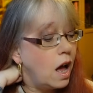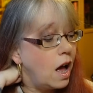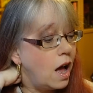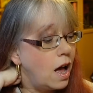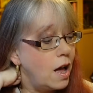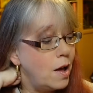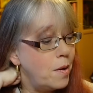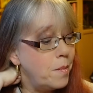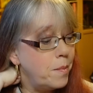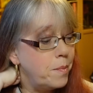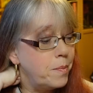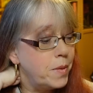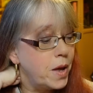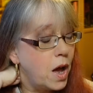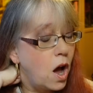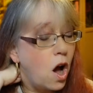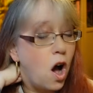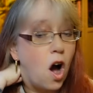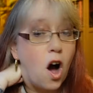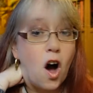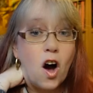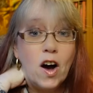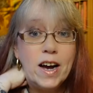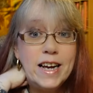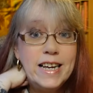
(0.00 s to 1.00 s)

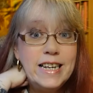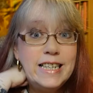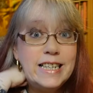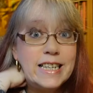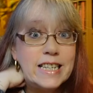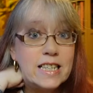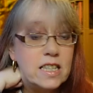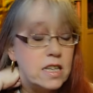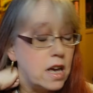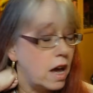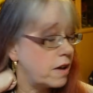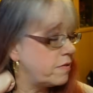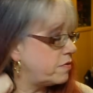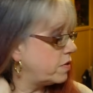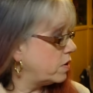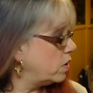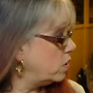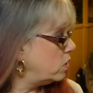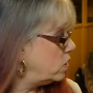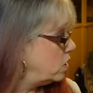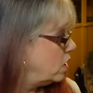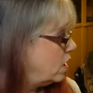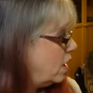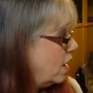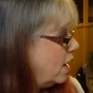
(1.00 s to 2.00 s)
I
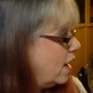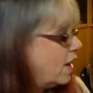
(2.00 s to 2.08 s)
discovered